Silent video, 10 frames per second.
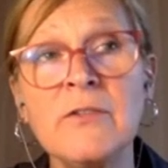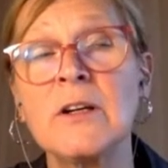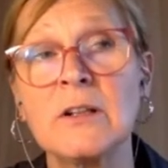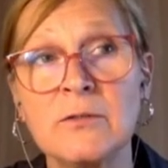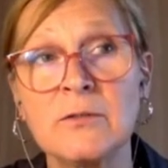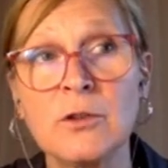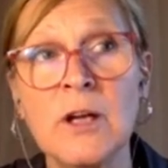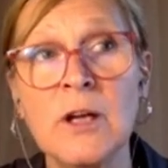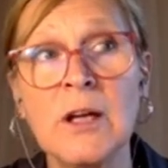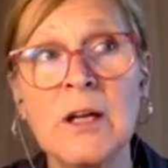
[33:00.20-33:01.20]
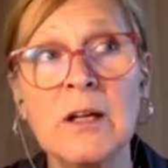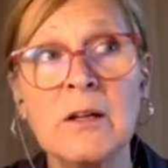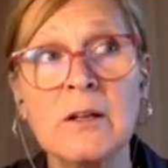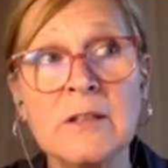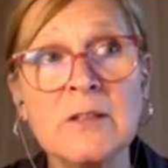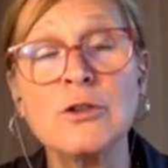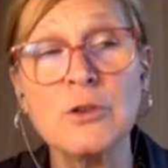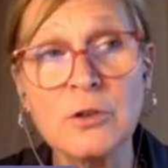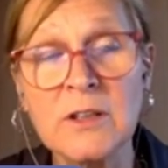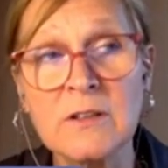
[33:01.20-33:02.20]
difficult for these
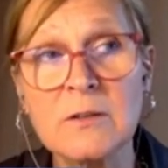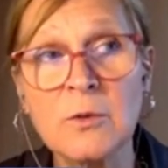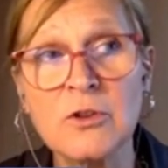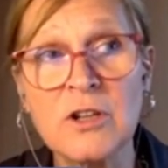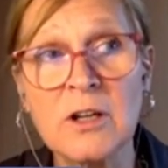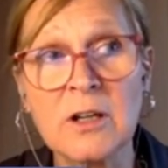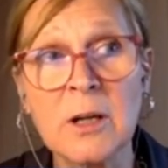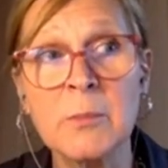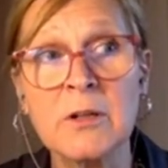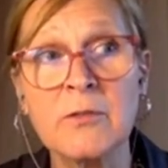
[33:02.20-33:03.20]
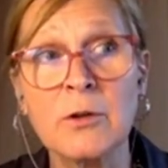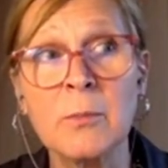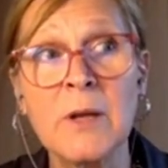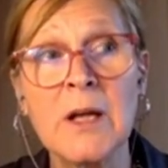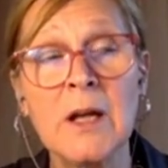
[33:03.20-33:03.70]
students, which they are coming from,